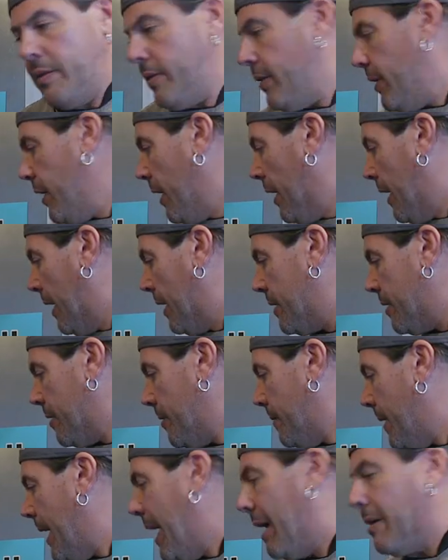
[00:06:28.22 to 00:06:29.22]
the
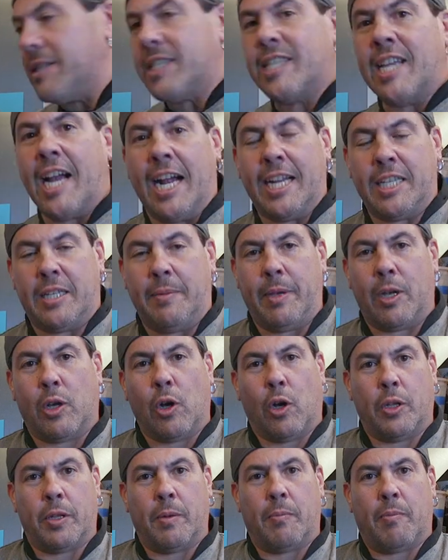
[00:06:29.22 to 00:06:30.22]
outside to be
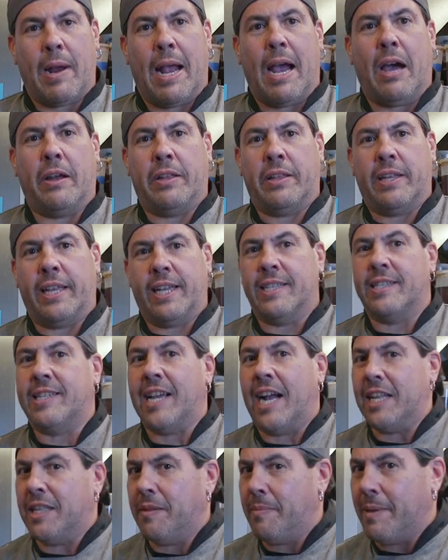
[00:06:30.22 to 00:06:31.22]
golden brown and the
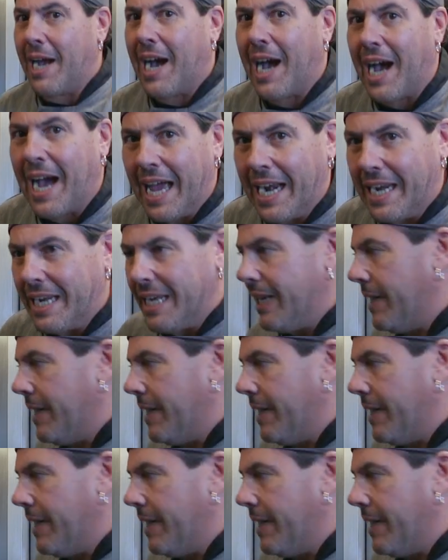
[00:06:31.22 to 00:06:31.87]
inside to be hot.